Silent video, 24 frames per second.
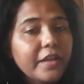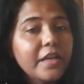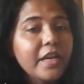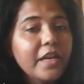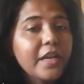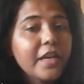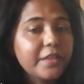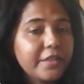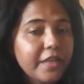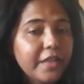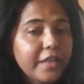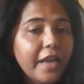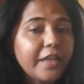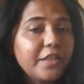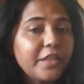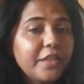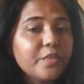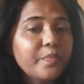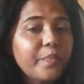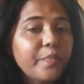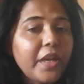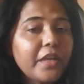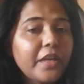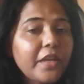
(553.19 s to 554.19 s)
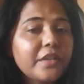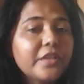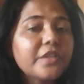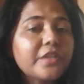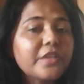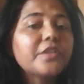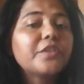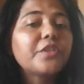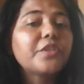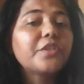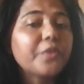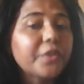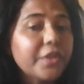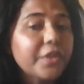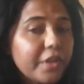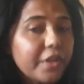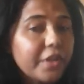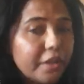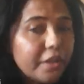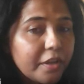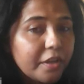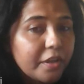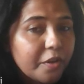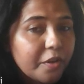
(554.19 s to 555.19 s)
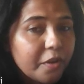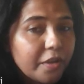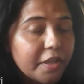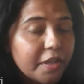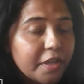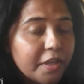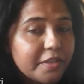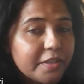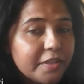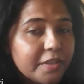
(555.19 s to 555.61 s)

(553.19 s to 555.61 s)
Science meant theoretical knowledge